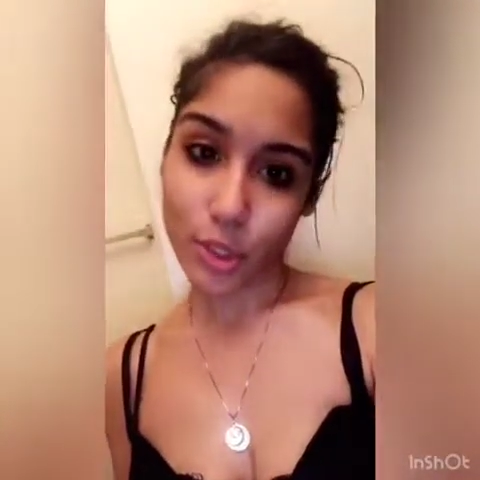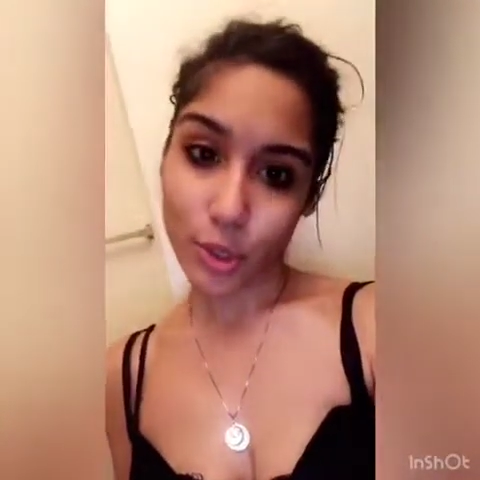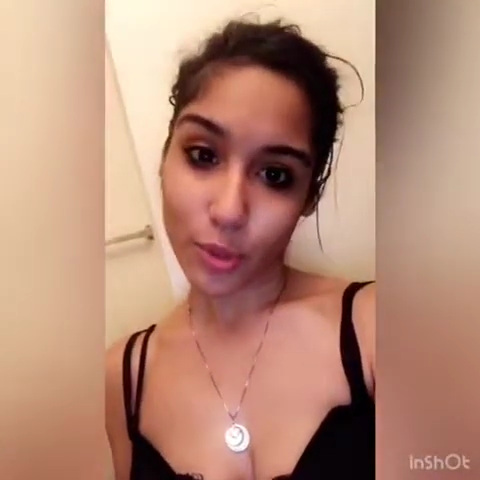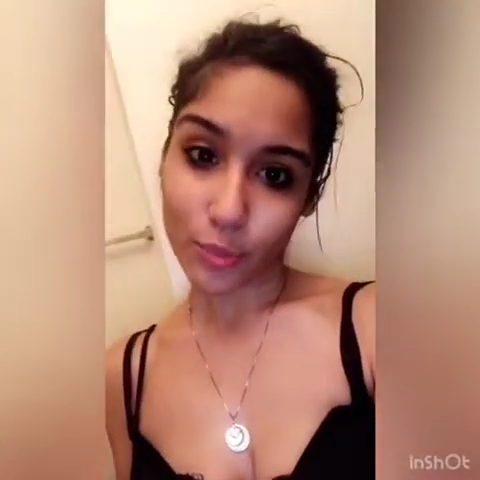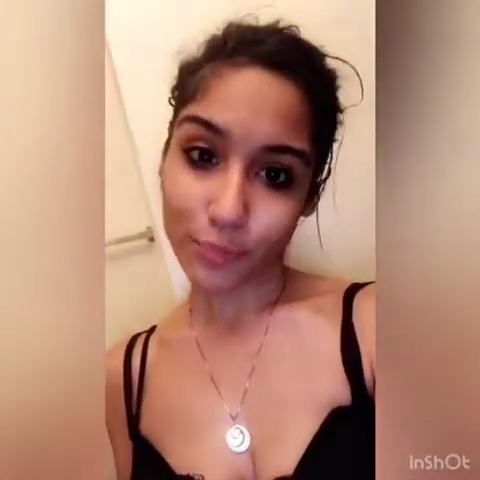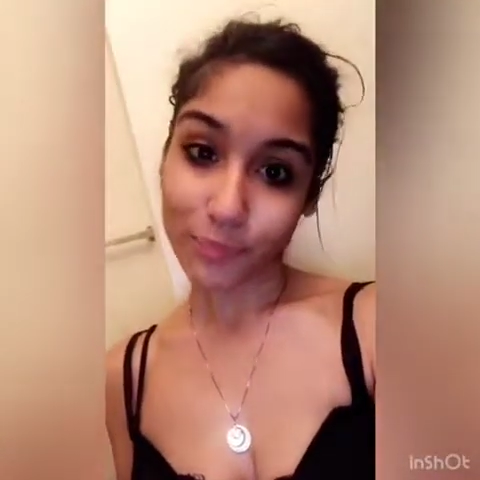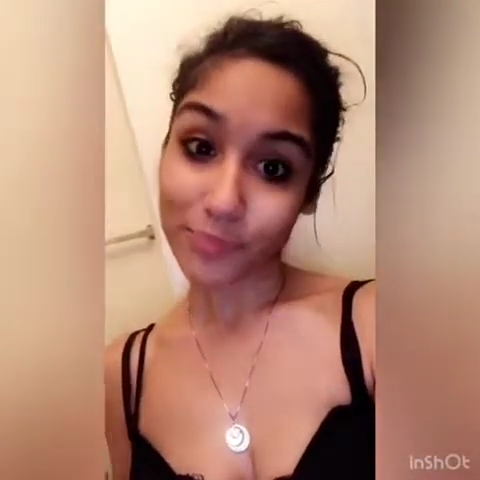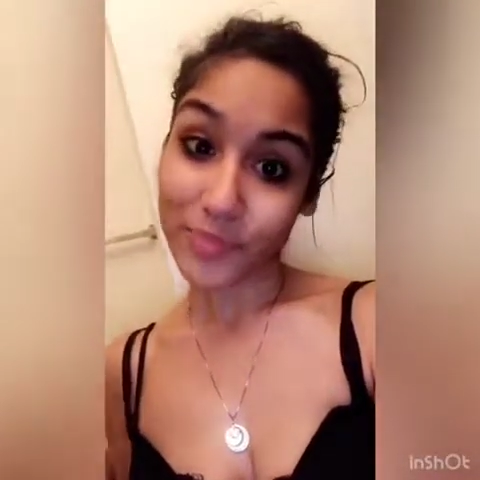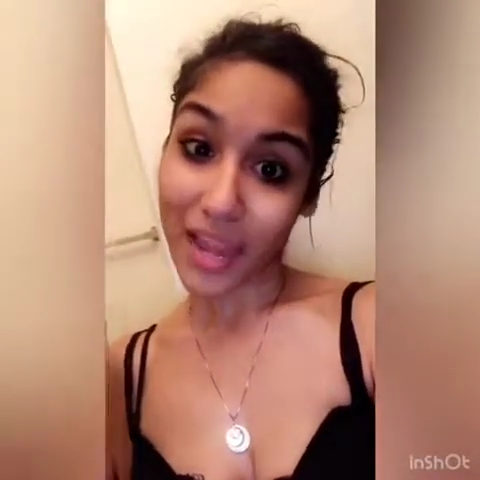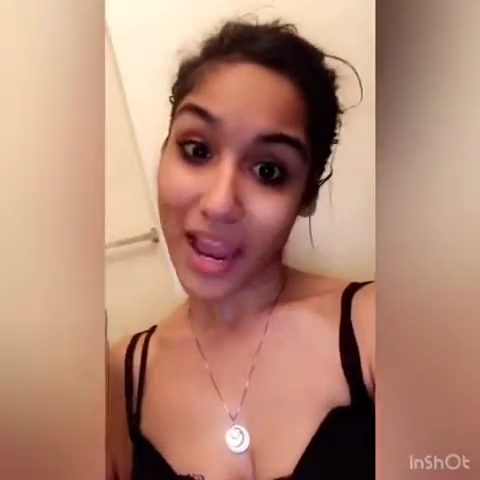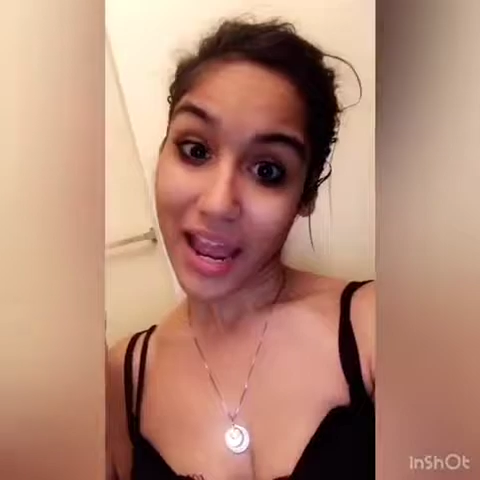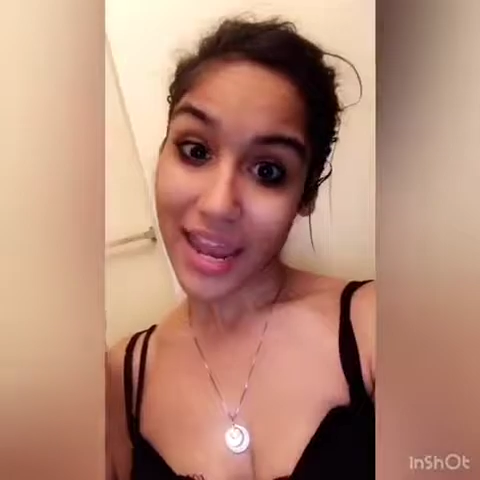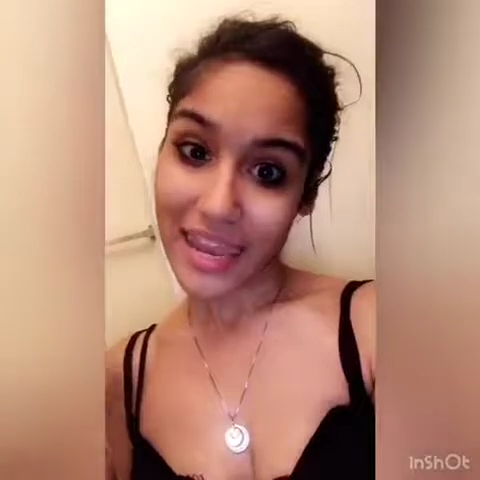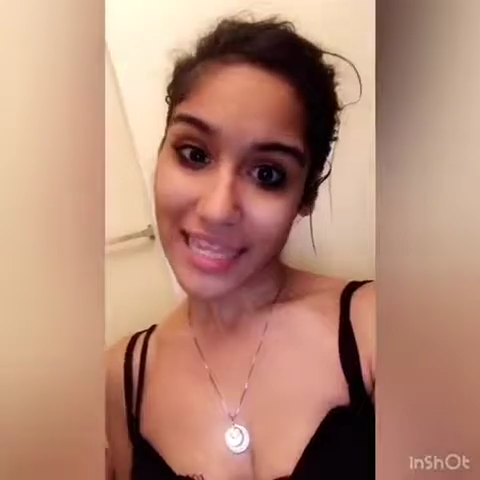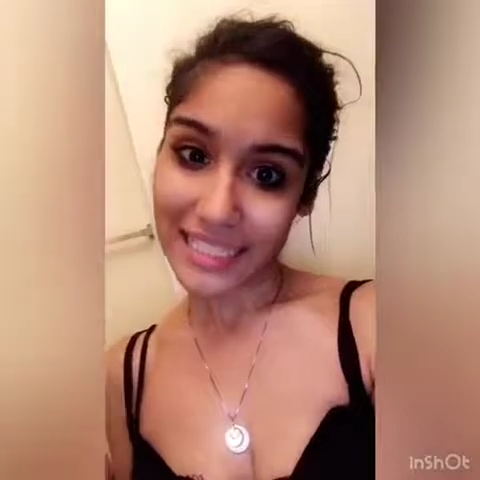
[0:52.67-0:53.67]
so
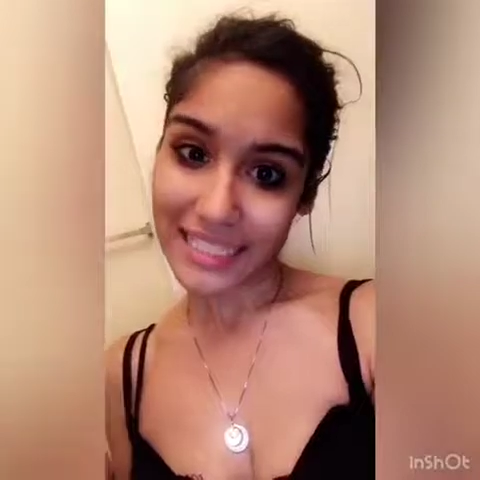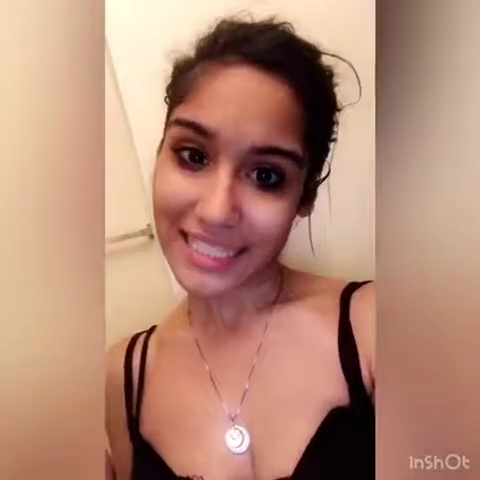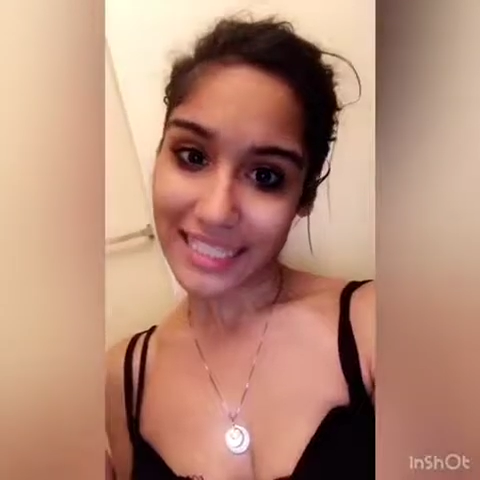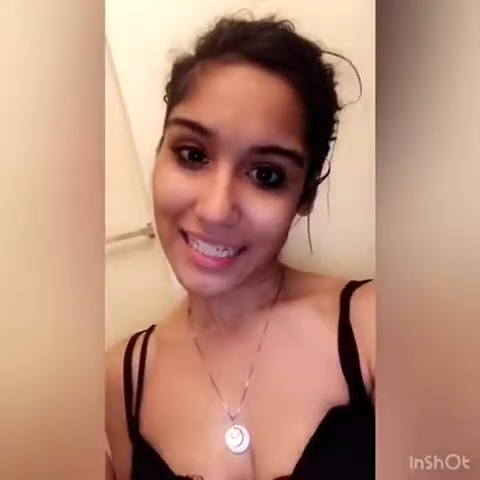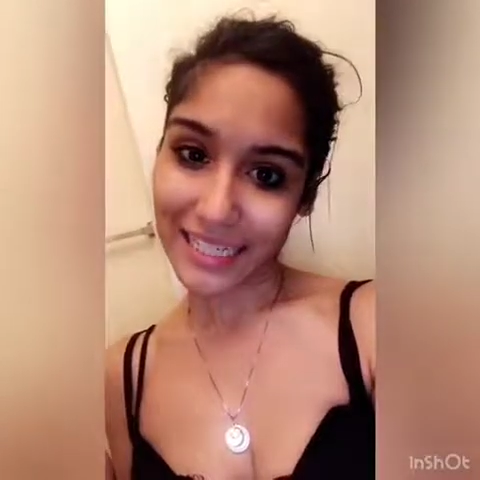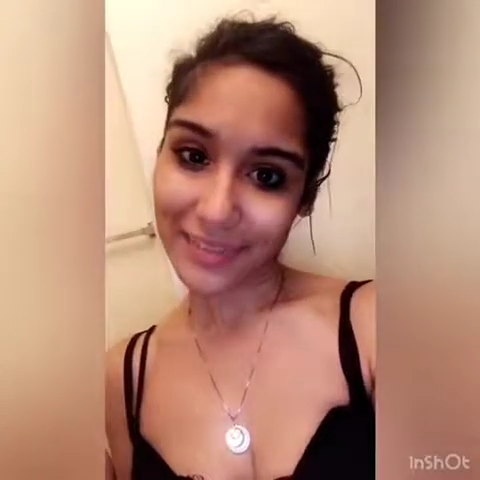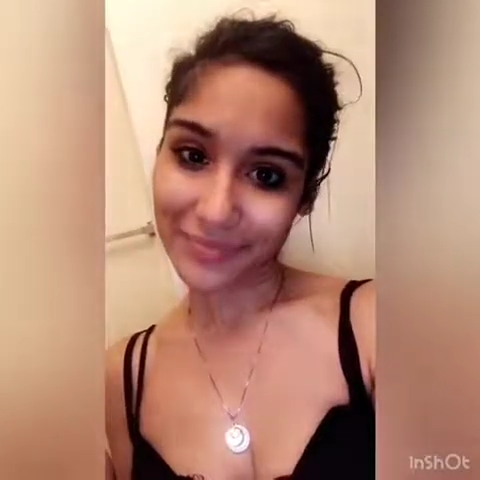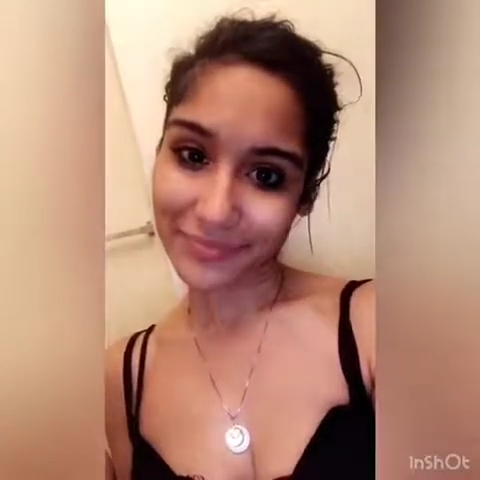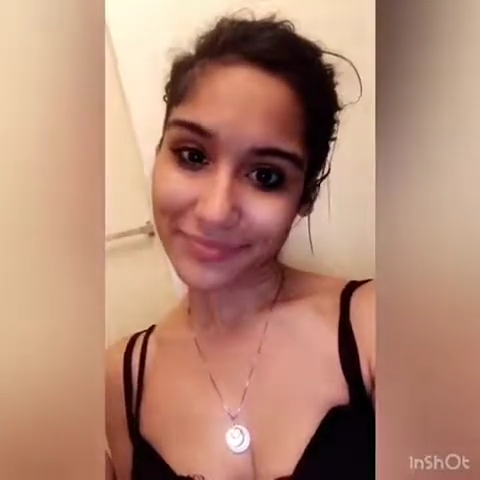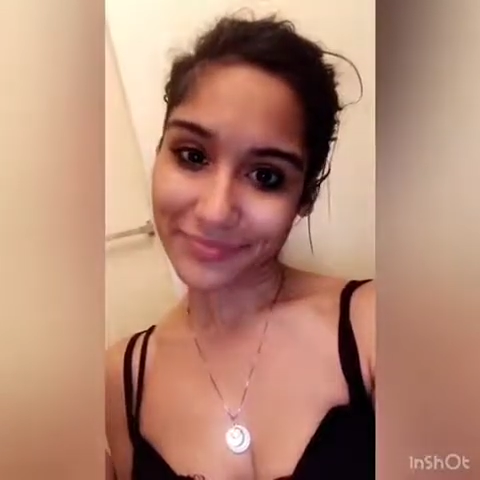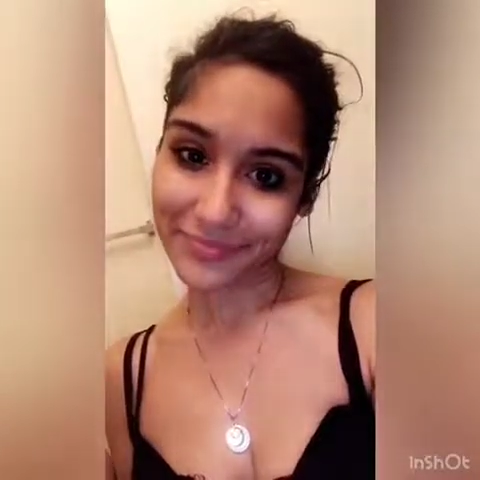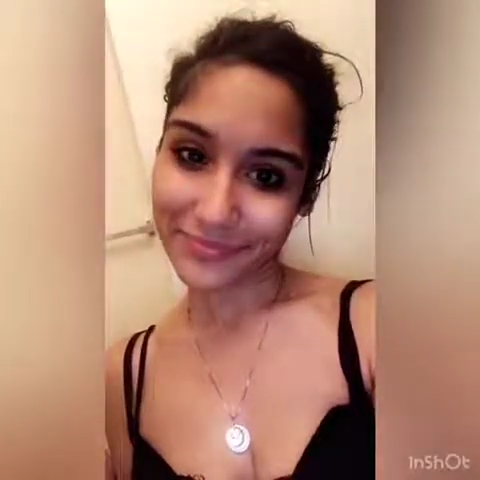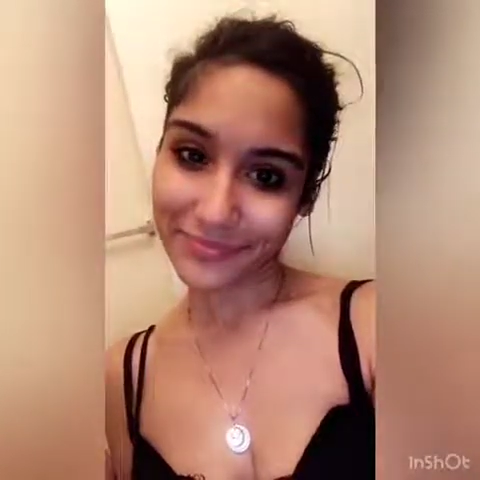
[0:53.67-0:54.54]
let's see.